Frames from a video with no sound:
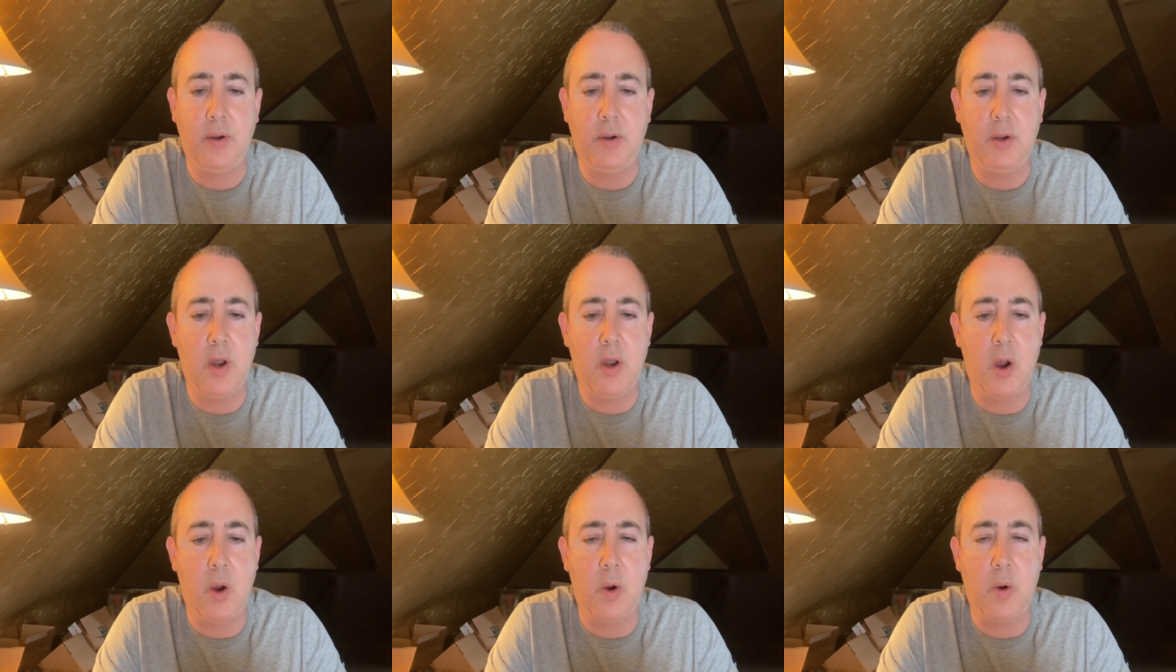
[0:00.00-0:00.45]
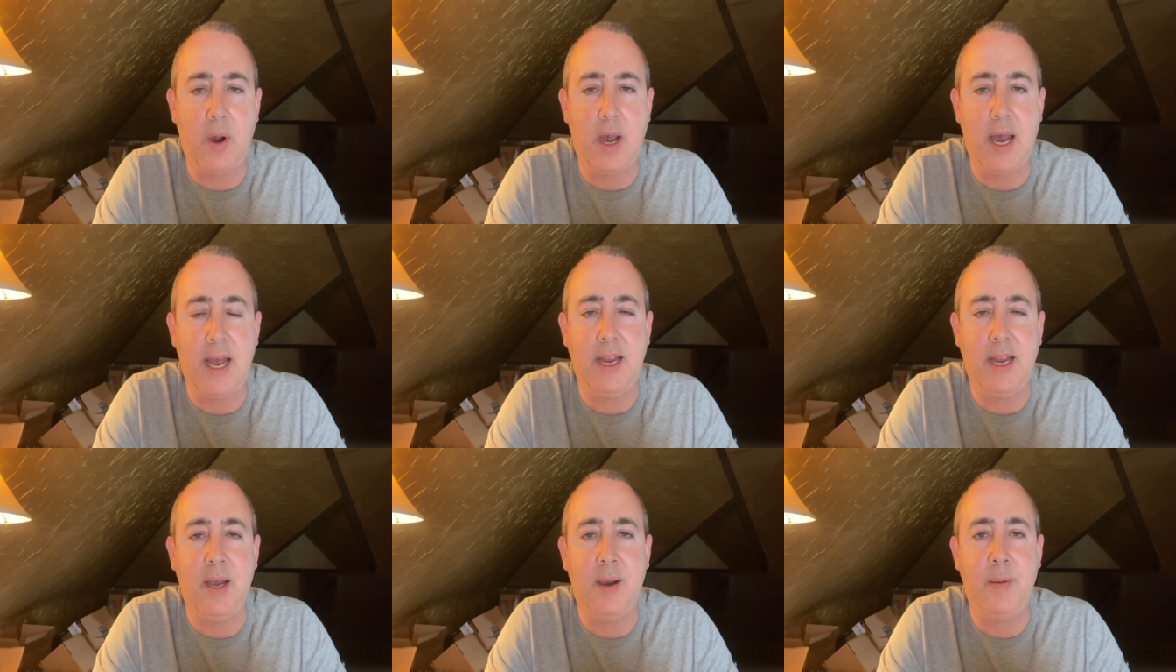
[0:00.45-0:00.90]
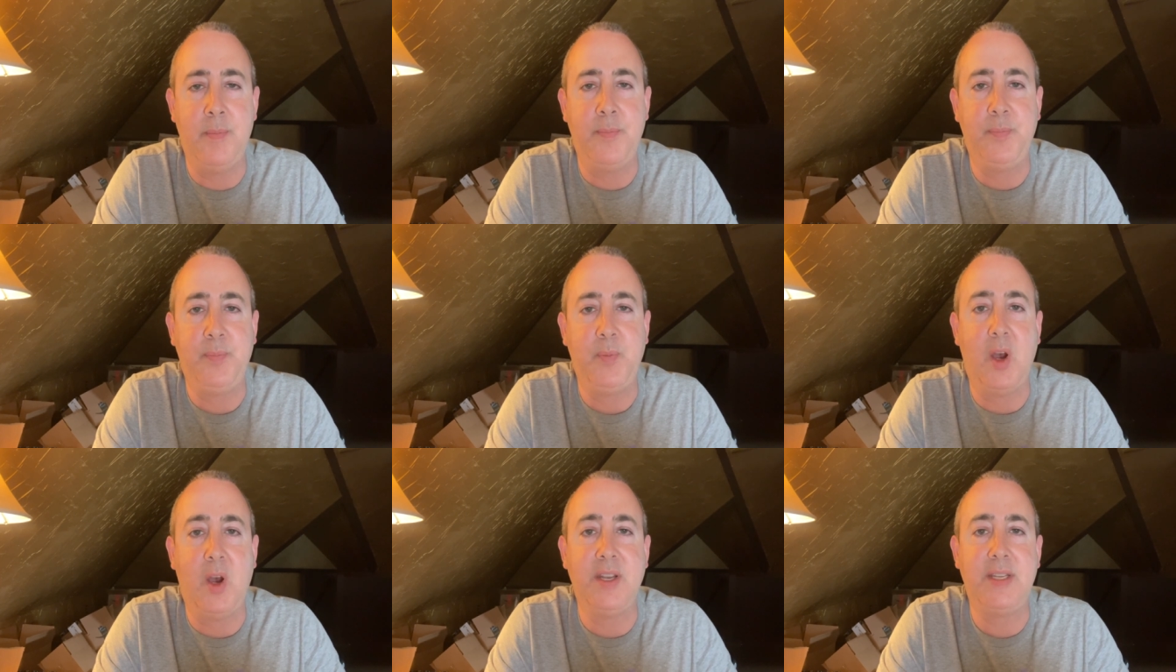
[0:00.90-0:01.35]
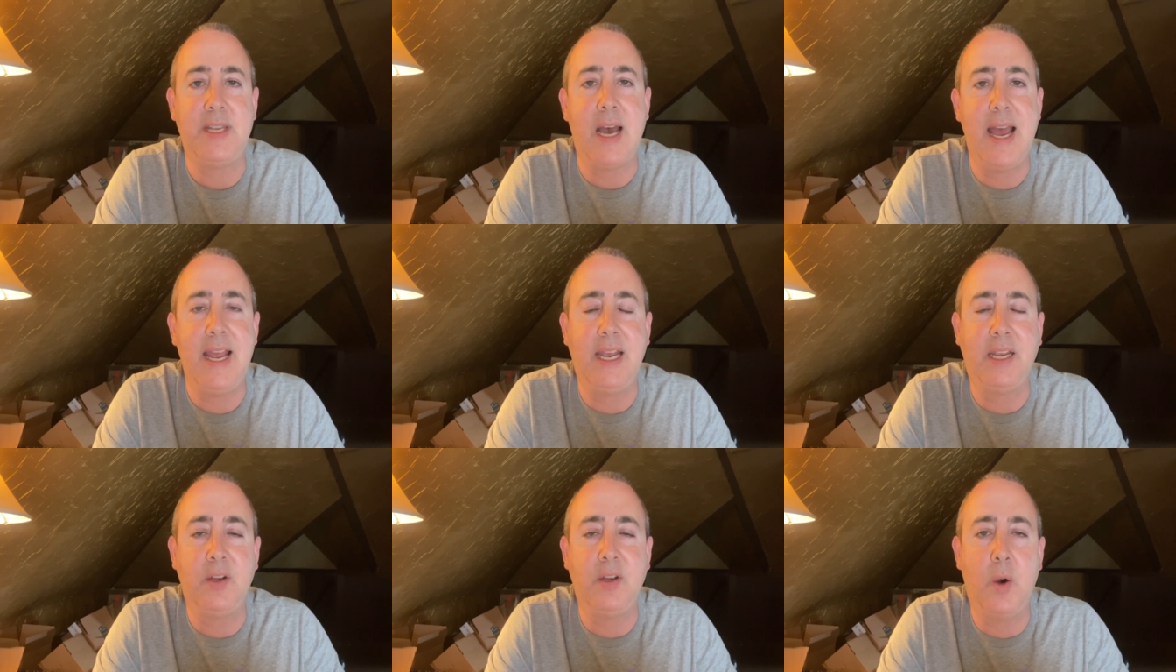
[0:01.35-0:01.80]
No, I am a
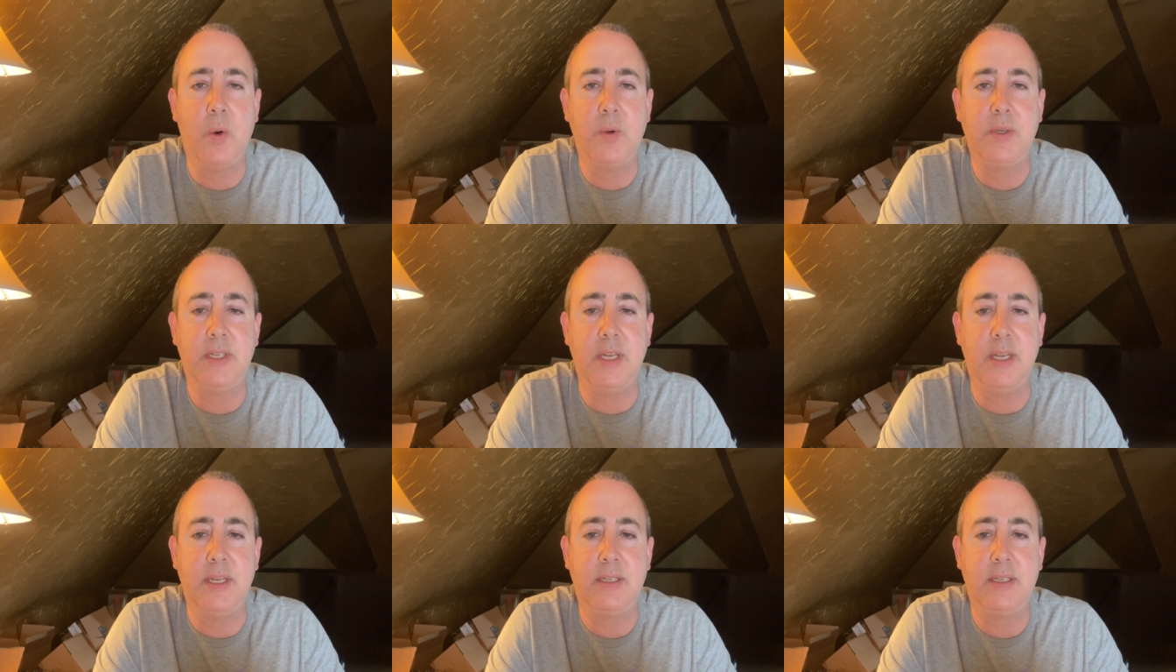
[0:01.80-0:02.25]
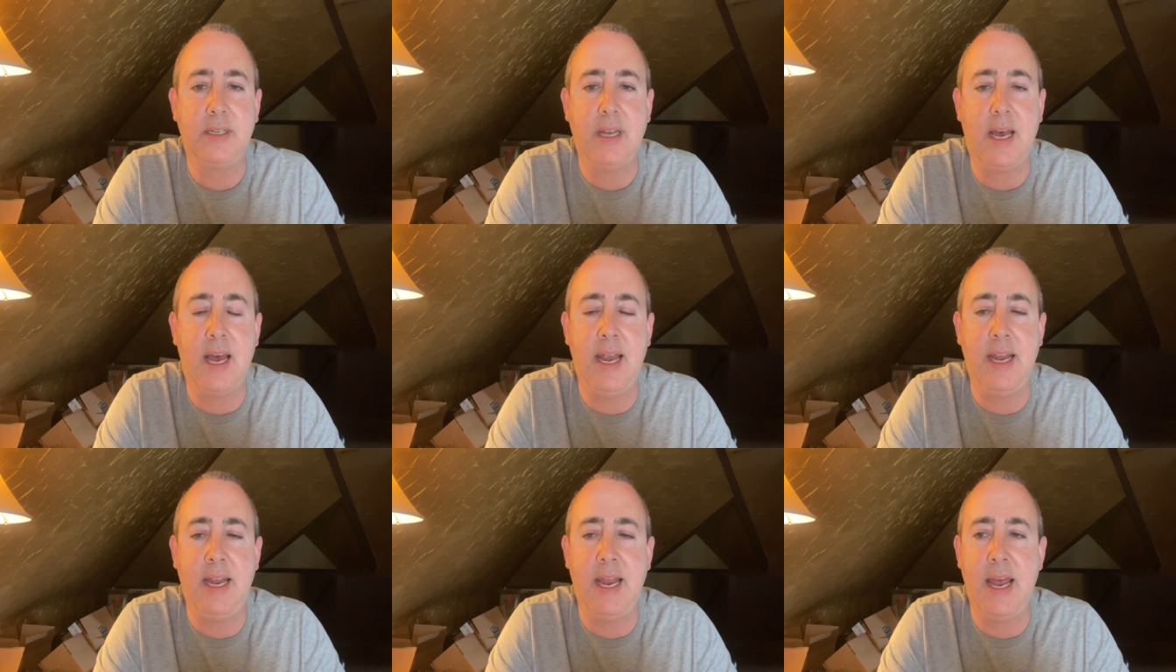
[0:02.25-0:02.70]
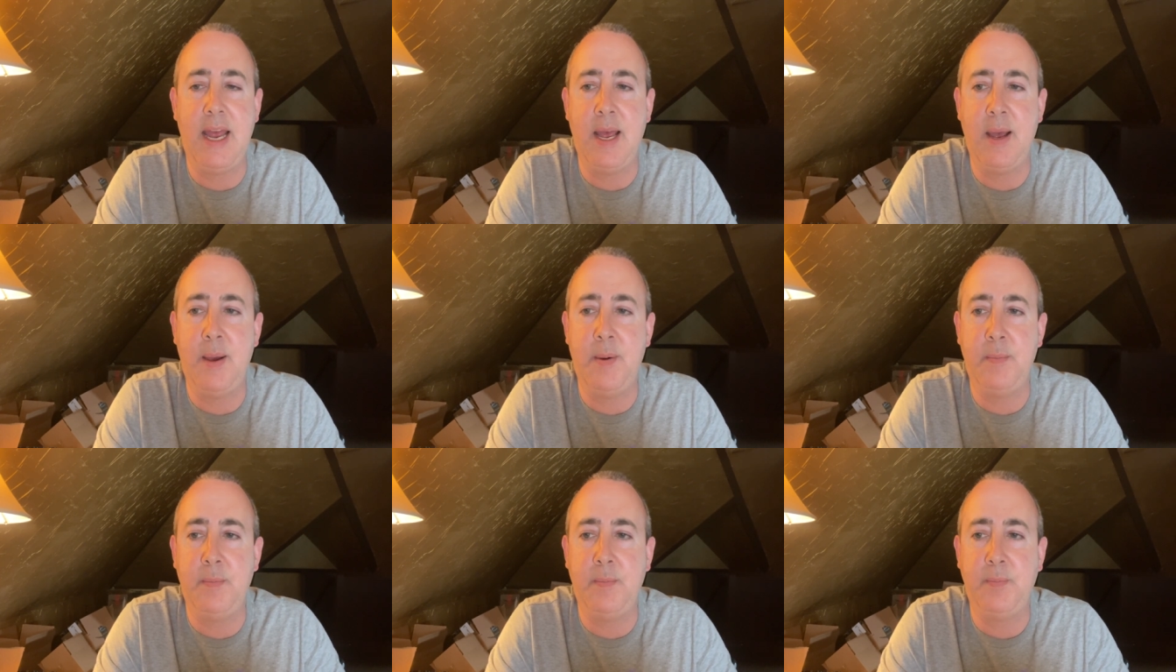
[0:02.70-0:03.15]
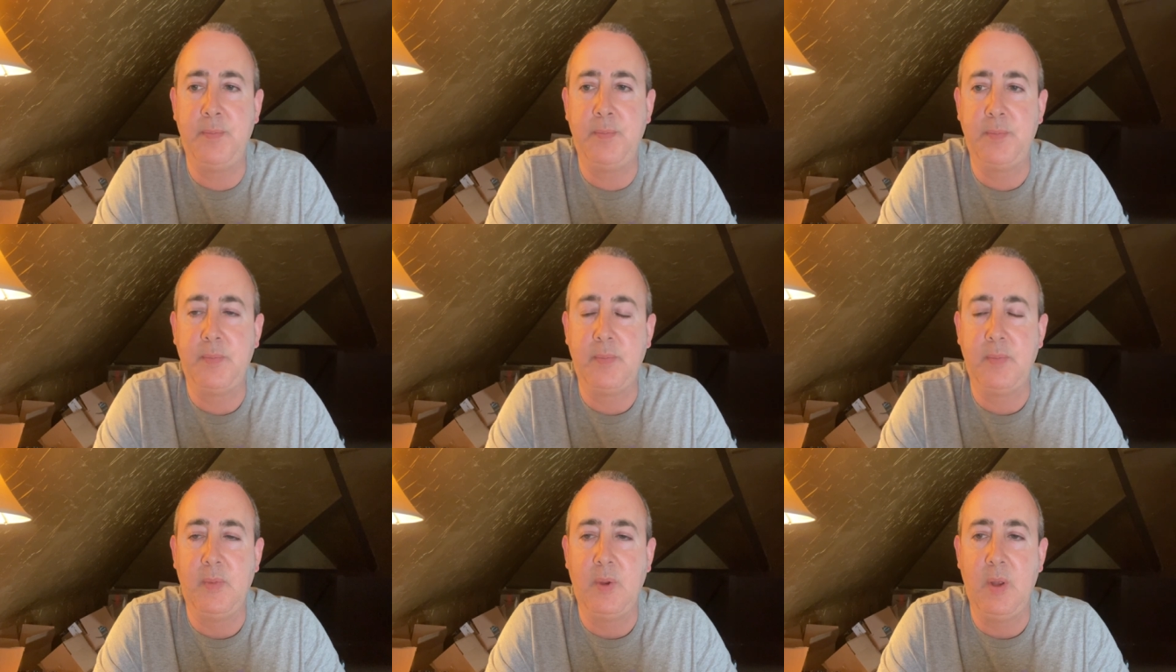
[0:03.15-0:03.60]
diagnosis. I am
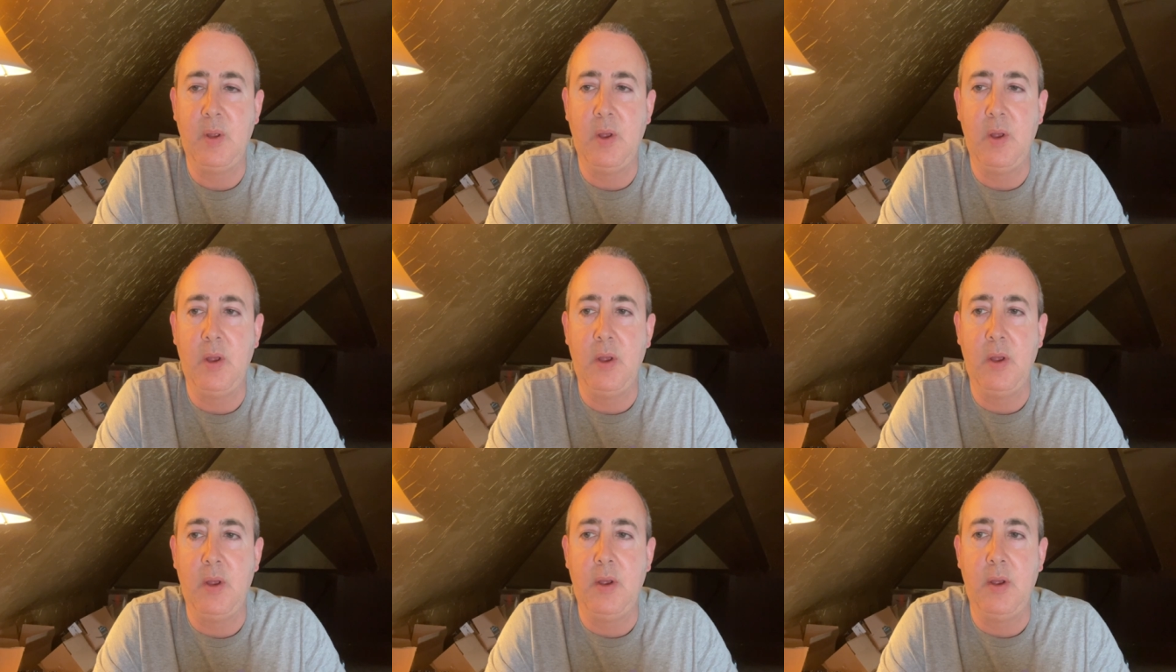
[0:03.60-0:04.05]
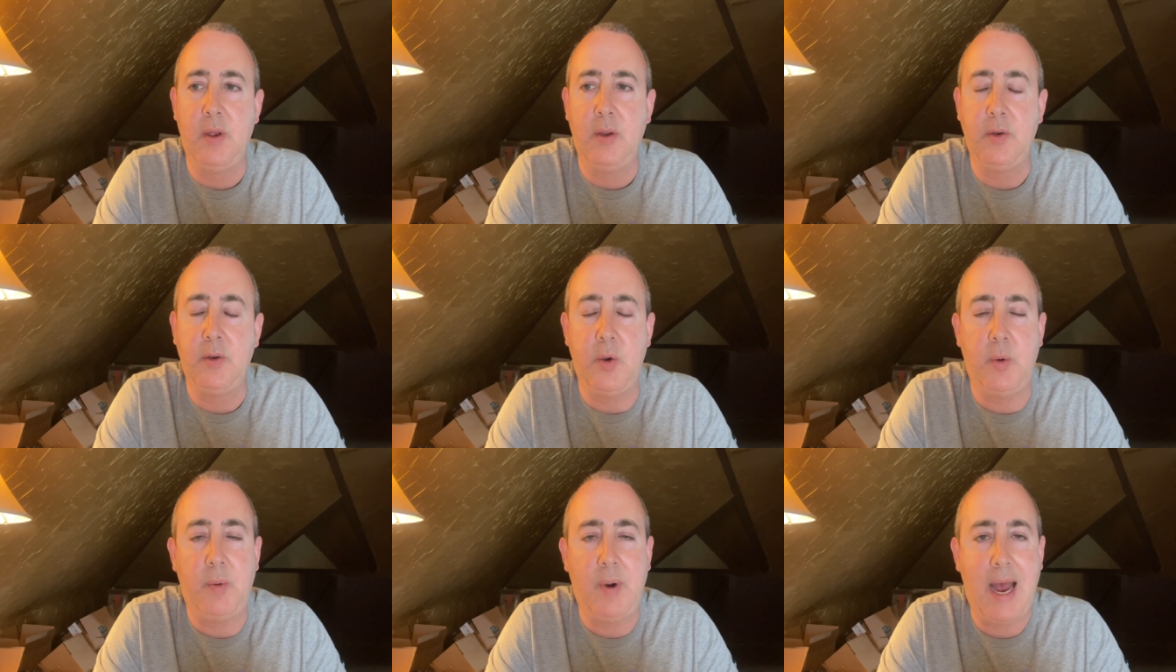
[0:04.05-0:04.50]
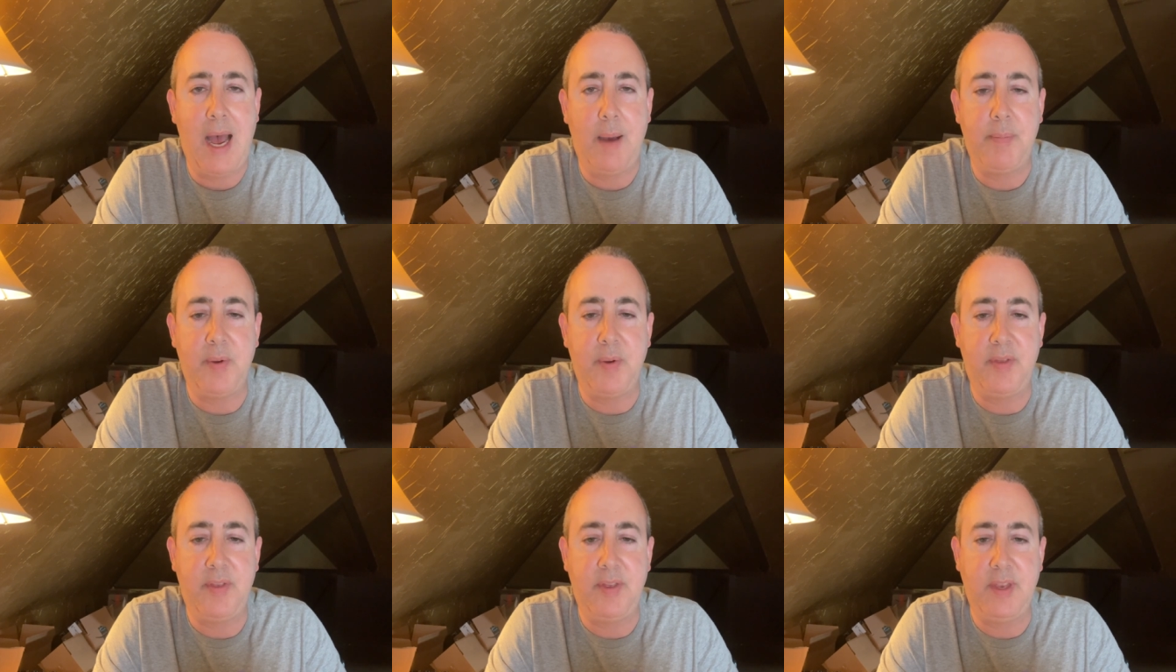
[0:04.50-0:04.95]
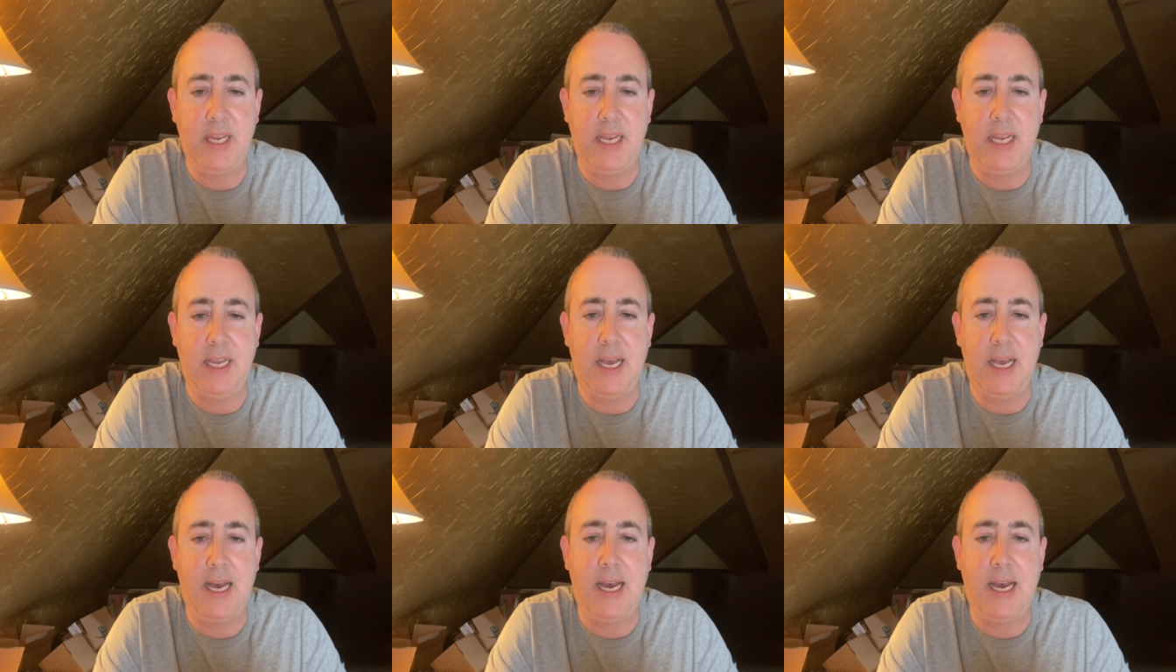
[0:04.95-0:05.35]
neuropathy.